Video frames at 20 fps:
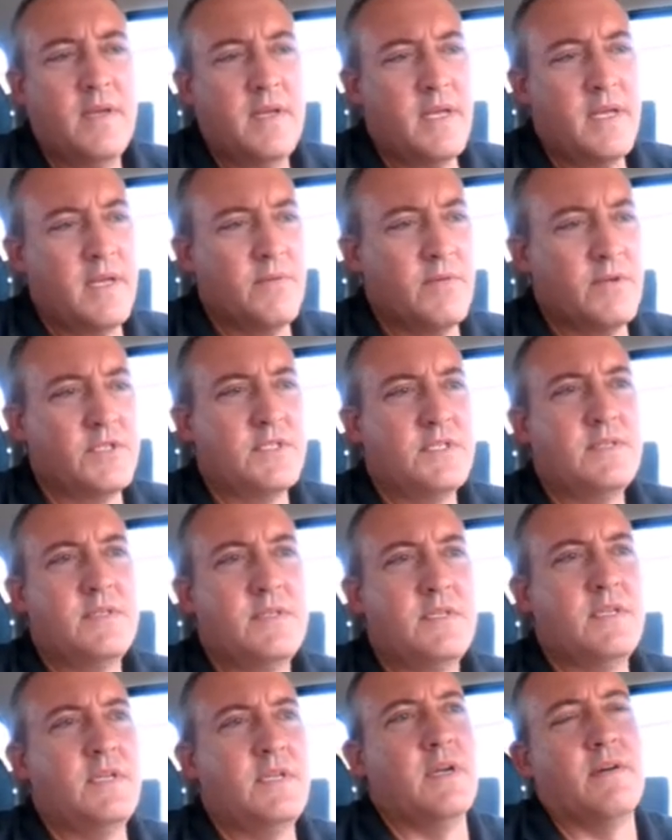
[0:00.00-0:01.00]
It was,
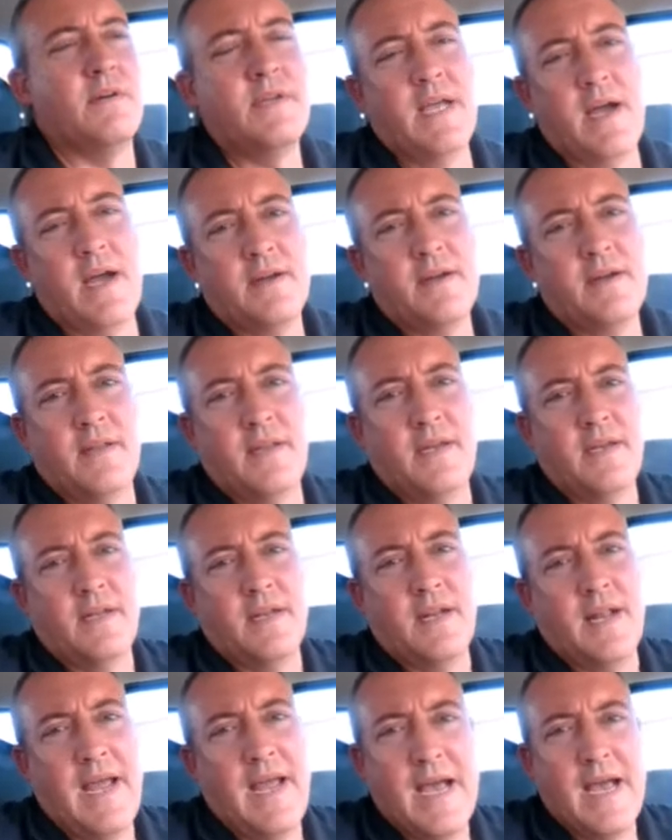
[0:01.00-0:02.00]
you know,
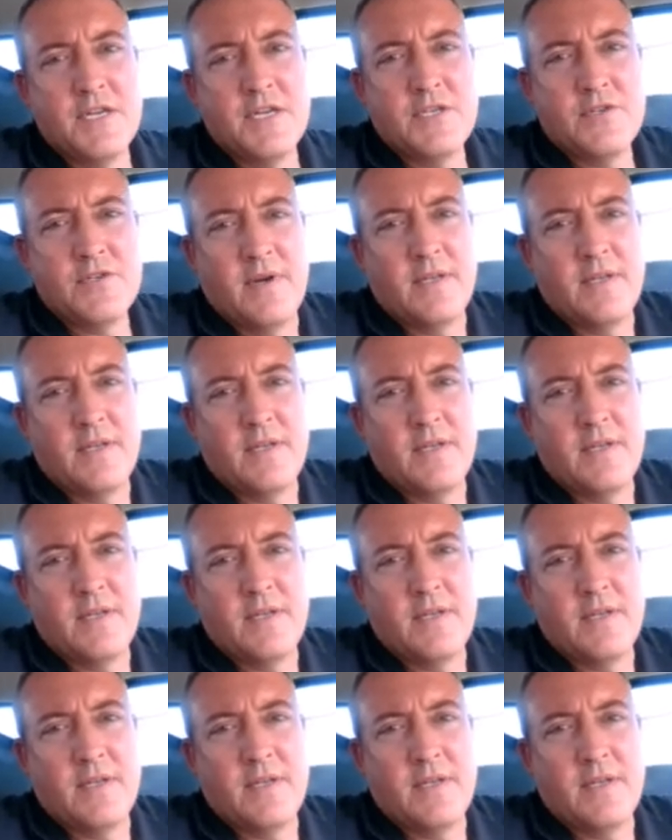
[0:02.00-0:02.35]
calculating the hash